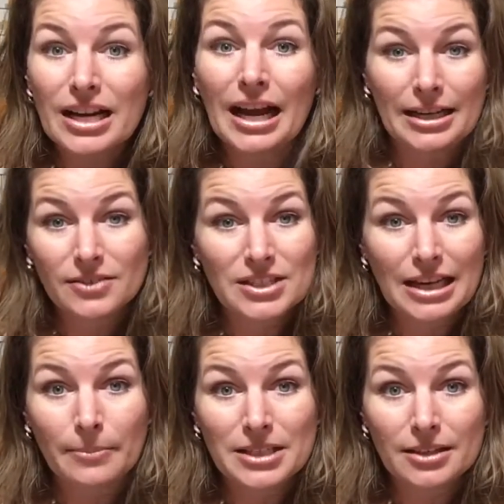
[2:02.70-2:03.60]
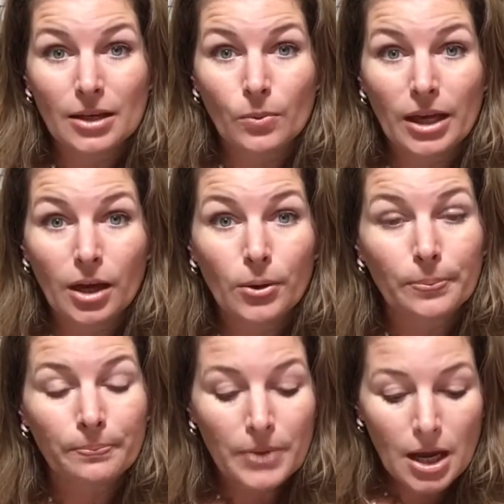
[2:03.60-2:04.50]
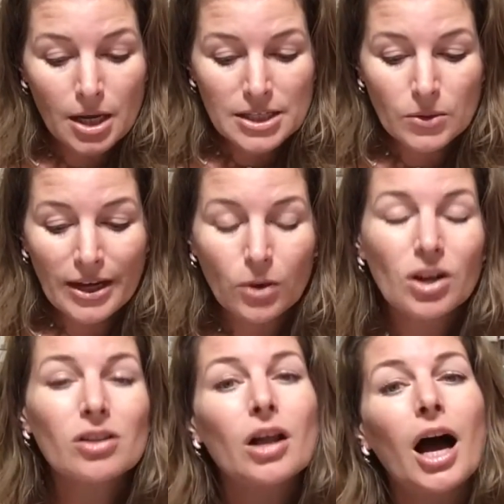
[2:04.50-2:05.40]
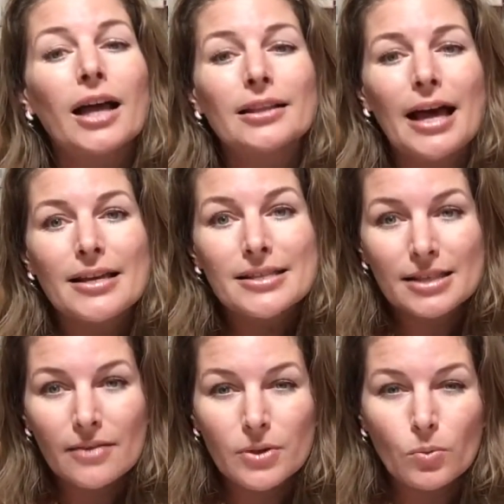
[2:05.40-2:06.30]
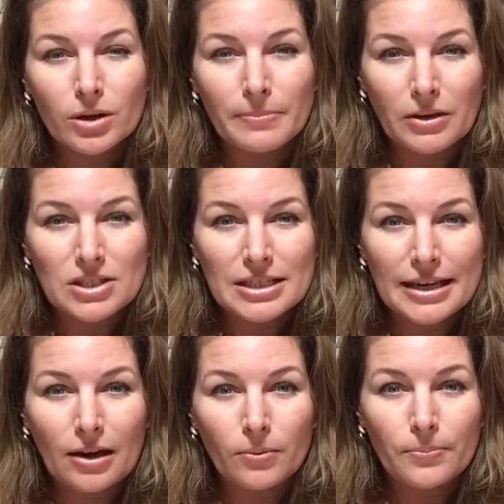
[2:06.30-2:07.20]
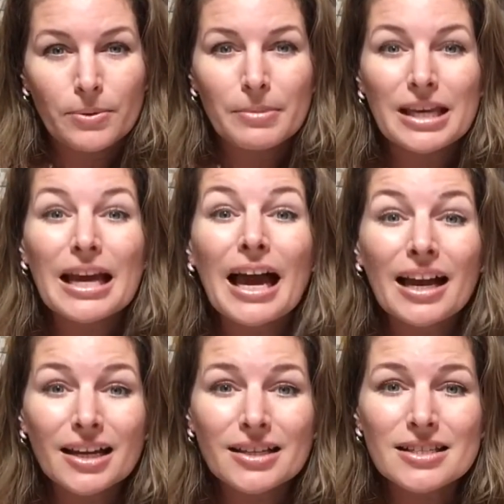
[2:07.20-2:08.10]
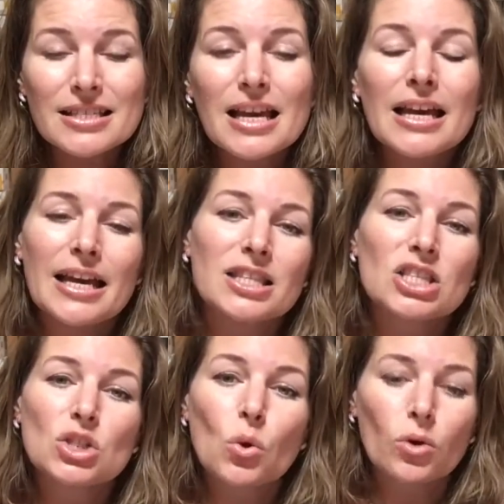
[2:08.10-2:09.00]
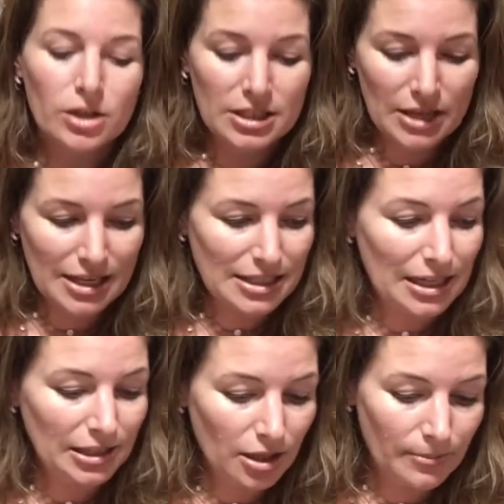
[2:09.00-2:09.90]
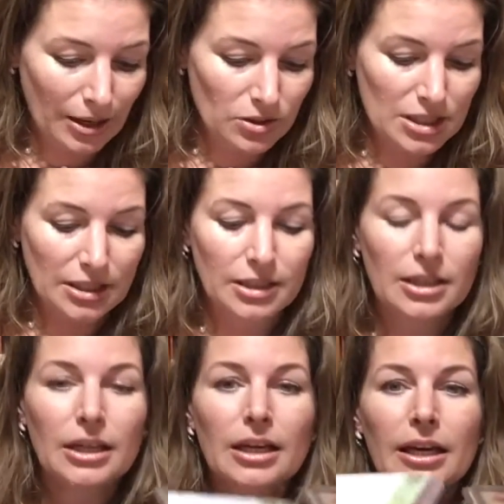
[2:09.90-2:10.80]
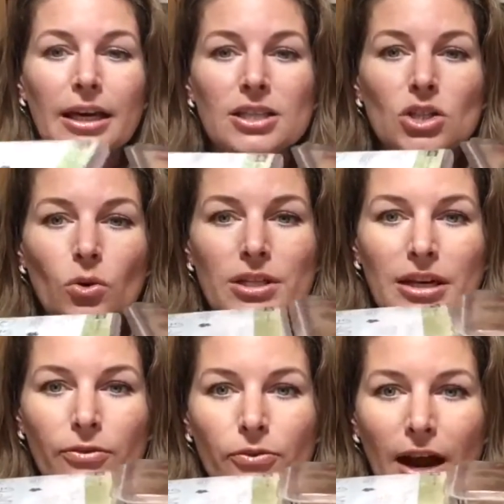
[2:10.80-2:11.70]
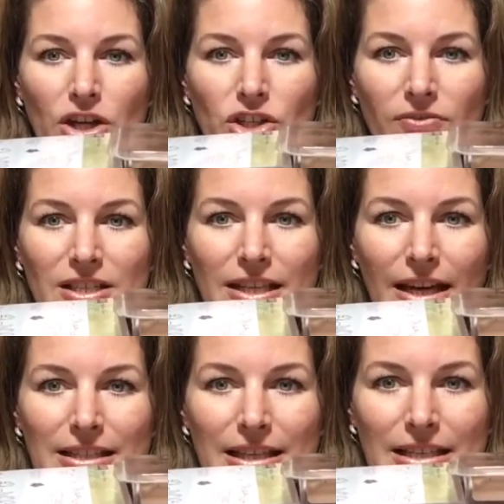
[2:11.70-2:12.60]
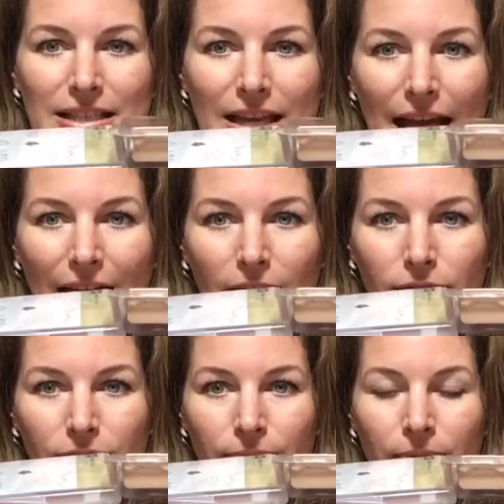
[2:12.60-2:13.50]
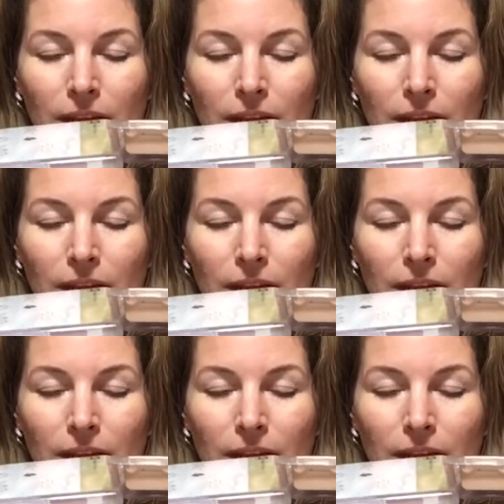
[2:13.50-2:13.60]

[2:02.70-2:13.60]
kind of stamp set that we own. So I own a lot less of the wood mounted now, because it stores as a clear mounted, it stores at a fraction of the size, less than half.